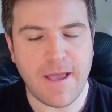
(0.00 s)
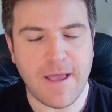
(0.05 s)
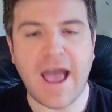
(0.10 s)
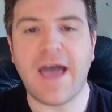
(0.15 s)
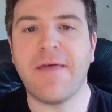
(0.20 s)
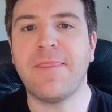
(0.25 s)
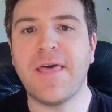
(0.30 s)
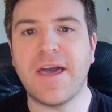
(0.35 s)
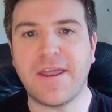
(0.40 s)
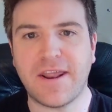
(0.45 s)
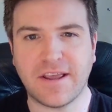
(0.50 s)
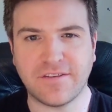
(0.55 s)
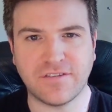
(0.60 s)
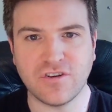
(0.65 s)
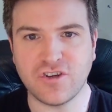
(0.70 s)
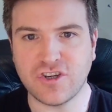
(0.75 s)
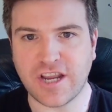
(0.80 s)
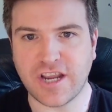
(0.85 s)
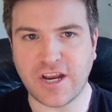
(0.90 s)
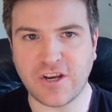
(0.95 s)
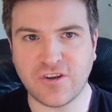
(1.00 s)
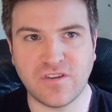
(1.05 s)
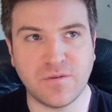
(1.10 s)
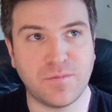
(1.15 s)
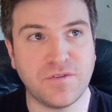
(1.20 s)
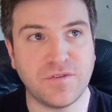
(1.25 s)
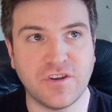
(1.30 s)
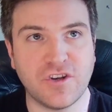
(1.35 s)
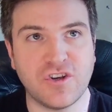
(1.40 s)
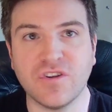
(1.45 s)
And that hasn't changed the
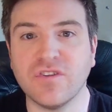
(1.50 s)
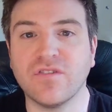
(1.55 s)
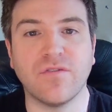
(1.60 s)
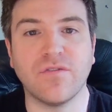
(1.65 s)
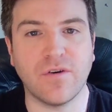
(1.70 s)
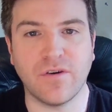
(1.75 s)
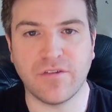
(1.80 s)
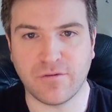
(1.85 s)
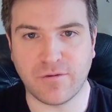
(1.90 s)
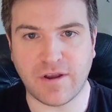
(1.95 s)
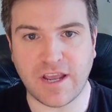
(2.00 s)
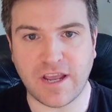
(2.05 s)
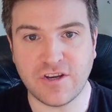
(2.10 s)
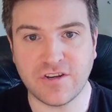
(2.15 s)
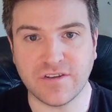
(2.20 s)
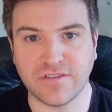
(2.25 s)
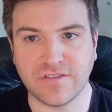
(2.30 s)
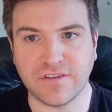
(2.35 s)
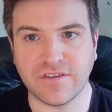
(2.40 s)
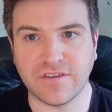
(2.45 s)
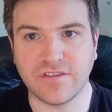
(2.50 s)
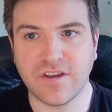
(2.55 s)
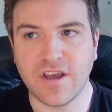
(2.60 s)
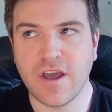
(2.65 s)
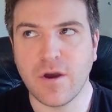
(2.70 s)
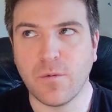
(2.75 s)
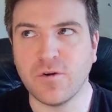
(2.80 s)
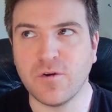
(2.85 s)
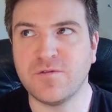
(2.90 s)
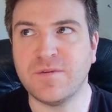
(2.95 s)
positions of other agencies,
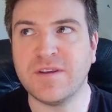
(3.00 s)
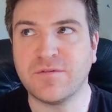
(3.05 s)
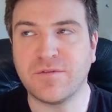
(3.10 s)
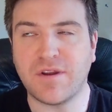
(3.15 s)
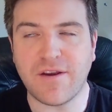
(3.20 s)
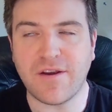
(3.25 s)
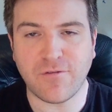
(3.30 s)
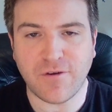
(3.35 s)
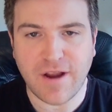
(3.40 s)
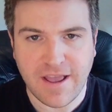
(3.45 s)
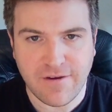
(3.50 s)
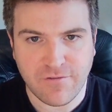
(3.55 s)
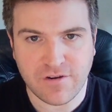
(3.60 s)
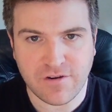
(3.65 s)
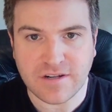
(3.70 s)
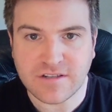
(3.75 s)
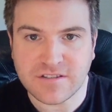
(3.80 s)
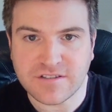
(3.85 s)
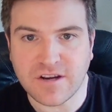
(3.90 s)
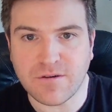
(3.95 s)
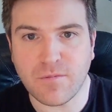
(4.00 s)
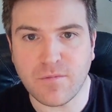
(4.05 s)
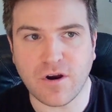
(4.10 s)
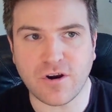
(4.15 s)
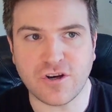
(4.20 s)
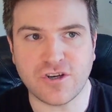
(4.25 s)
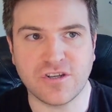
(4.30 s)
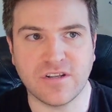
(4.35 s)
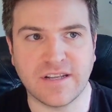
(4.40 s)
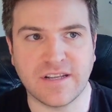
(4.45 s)
which means whatever evidence they're
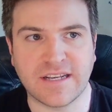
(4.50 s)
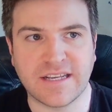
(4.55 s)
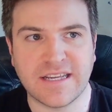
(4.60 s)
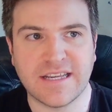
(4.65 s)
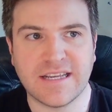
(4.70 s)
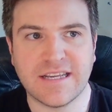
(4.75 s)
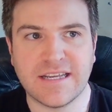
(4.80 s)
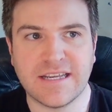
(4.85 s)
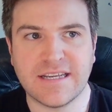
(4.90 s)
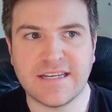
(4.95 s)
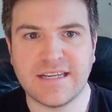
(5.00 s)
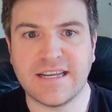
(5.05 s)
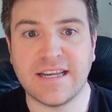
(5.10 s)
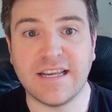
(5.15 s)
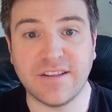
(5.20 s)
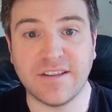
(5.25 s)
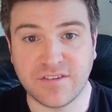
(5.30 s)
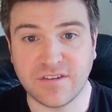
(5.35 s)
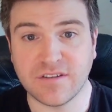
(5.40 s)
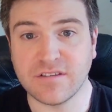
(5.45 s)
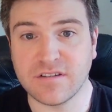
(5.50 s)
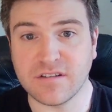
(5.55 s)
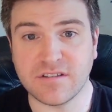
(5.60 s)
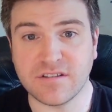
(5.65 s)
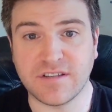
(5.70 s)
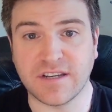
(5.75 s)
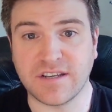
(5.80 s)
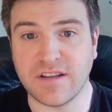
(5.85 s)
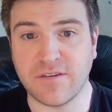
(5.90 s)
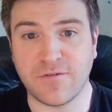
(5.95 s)
marshalling isn't
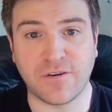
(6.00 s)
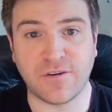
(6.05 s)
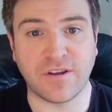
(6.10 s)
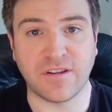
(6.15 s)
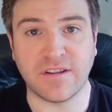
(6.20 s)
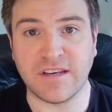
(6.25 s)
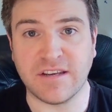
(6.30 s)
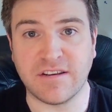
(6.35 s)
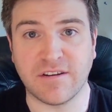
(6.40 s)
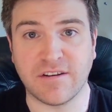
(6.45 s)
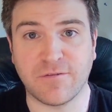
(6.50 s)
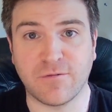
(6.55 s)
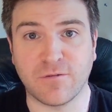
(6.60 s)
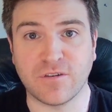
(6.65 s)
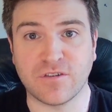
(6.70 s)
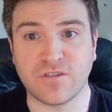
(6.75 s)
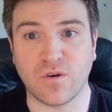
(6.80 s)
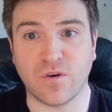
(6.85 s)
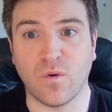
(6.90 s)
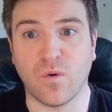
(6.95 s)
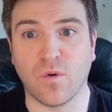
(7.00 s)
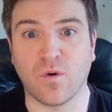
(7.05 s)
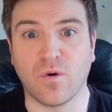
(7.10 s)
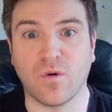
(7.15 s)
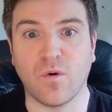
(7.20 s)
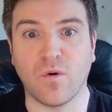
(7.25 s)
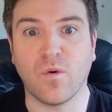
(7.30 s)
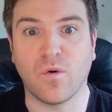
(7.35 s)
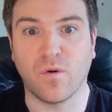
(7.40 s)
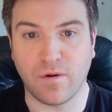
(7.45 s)
significantly different
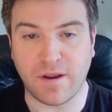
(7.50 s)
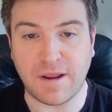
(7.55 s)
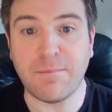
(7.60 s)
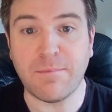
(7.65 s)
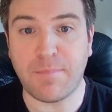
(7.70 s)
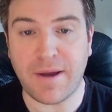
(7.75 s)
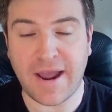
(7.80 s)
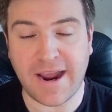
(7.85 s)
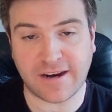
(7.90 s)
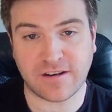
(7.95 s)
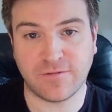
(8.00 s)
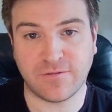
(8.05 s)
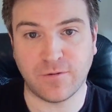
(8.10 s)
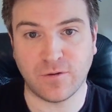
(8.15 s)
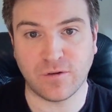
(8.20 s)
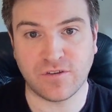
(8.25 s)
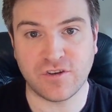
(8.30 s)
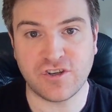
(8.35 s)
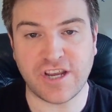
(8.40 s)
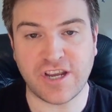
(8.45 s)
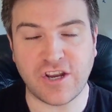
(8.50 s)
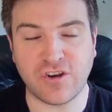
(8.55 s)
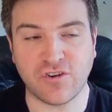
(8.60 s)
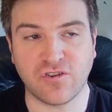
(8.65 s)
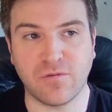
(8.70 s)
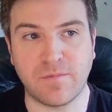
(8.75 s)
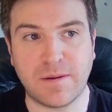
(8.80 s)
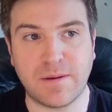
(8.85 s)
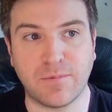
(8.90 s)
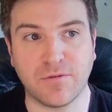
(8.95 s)
or impactful to change other
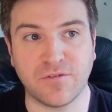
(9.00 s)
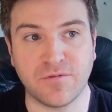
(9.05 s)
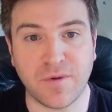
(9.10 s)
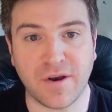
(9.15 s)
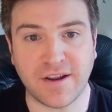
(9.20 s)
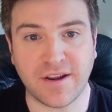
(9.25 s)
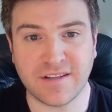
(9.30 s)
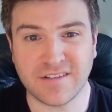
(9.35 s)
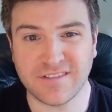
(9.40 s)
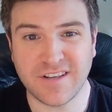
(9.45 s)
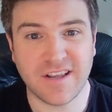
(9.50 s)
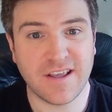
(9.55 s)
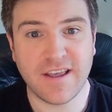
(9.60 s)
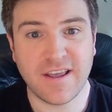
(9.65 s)
people's minds,